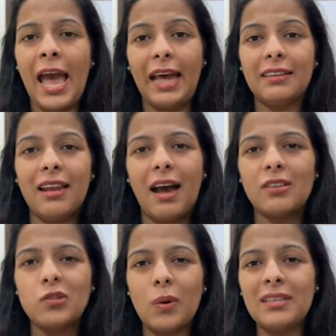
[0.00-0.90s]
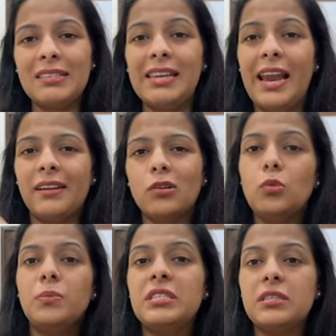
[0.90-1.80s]
And the last one is Letter
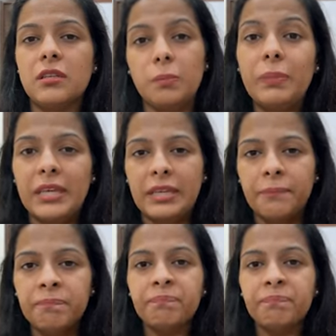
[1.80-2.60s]
to Mr. B.